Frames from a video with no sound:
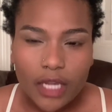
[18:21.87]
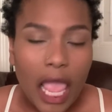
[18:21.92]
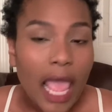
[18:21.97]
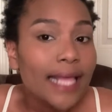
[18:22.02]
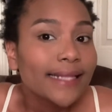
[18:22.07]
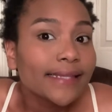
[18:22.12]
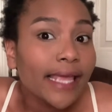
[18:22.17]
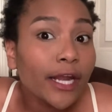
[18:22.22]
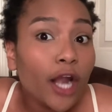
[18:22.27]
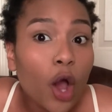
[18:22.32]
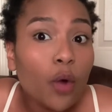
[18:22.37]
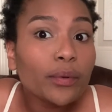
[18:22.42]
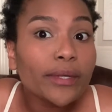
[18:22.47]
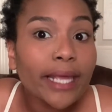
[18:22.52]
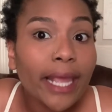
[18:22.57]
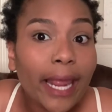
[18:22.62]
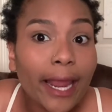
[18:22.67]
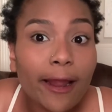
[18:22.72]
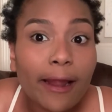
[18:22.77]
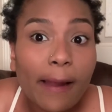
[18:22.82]
They don't
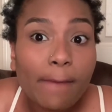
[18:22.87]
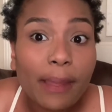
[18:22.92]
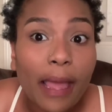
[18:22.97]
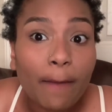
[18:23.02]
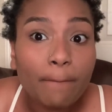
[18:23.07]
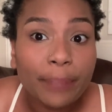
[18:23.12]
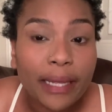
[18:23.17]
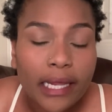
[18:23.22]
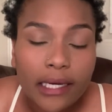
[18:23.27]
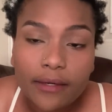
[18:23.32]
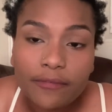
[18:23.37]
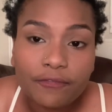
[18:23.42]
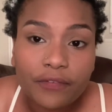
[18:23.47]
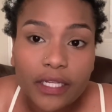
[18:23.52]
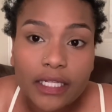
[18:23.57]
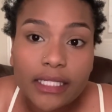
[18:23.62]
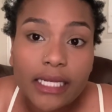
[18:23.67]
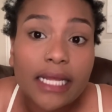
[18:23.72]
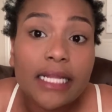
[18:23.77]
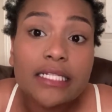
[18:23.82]
care about
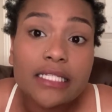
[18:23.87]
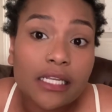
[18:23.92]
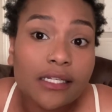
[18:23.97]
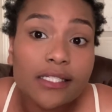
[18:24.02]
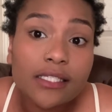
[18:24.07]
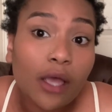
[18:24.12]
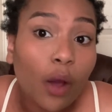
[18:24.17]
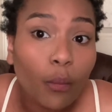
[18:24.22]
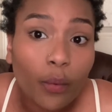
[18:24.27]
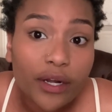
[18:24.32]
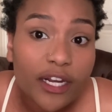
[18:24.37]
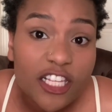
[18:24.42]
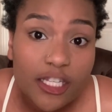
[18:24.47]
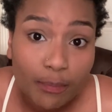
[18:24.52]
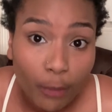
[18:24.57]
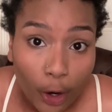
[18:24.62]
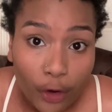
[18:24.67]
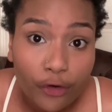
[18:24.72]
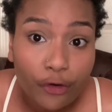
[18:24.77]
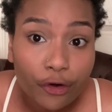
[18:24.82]
pedophilia until someone is
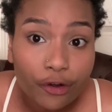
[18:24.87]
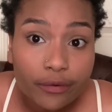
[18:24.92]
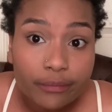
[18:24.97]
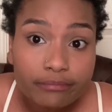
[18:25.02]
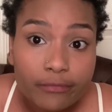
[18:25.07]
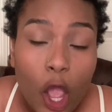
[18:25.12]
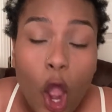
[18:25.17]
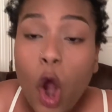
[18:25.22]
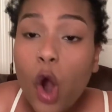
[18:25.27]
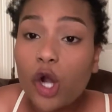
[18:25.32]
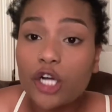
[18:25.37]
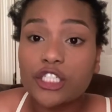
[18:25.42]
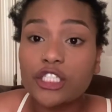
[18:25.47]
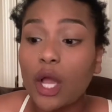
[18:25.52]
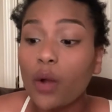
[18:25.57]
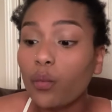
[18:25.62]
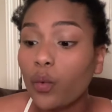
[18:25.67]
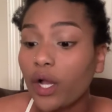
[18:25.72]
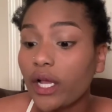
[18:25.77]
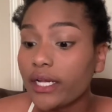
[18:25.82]
murdered or
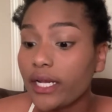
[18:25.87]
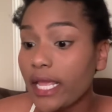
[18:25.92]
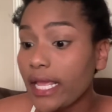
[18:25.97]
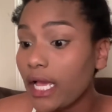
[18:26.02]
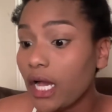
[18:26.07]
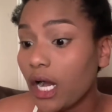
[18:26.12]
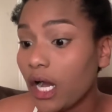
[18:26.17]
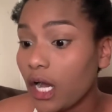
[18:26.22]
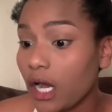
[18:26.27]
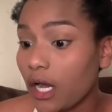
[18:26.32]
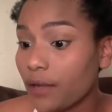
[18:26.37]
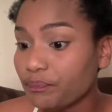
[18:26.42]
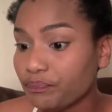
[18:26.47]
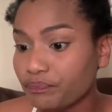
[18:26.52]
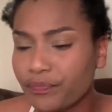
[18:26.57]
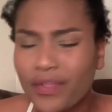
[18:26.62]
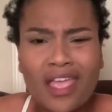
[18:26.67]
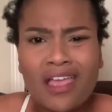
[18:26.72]
someone, unless